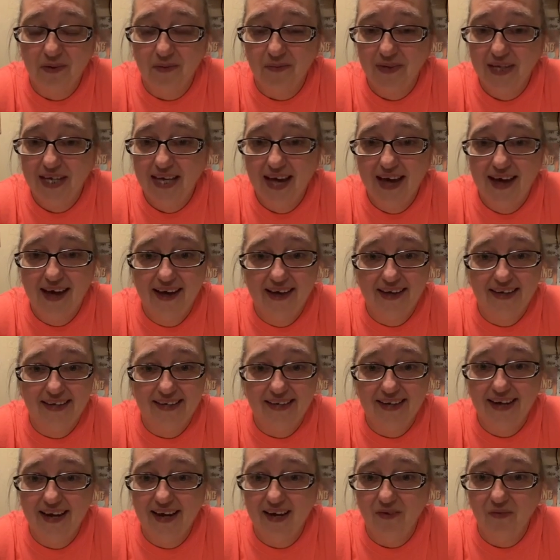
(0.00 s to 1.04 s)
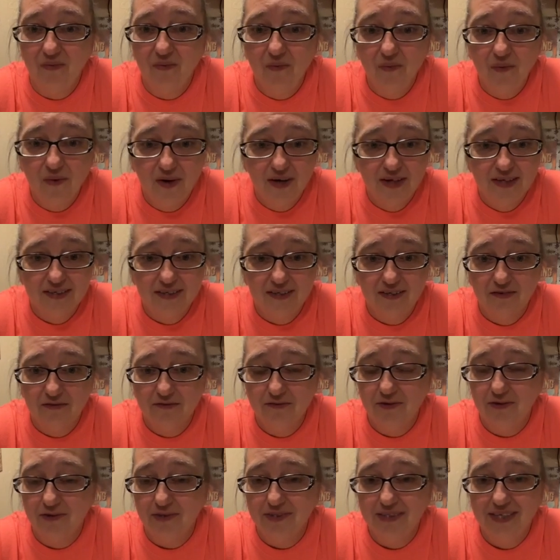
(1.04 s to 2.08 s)
But we had a
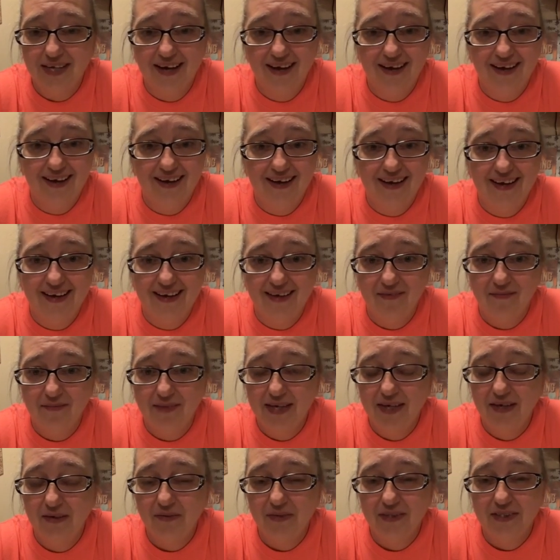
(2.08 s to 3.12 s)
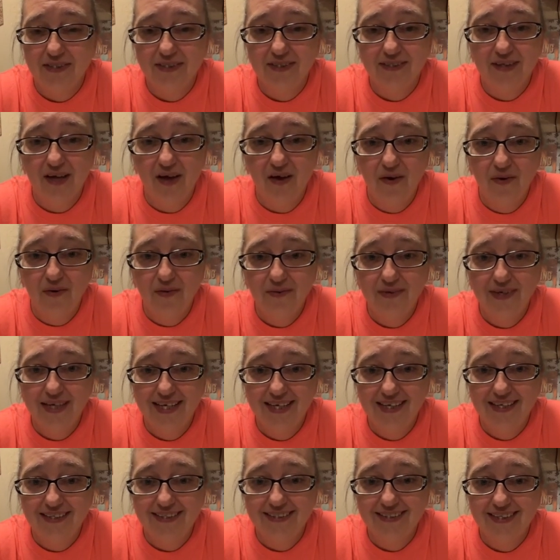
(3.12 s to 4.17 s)
wonderful time. It was so
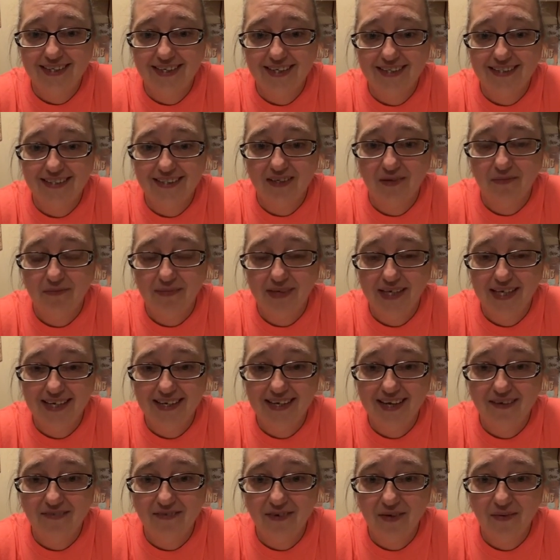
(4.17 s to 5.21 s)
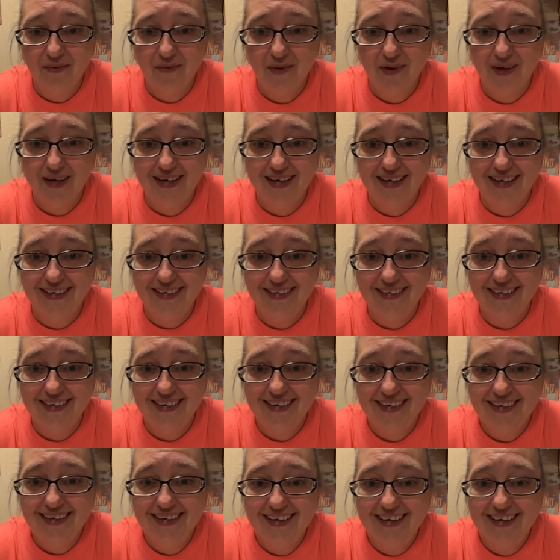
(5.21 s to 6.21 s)
neat to get to meet everyone.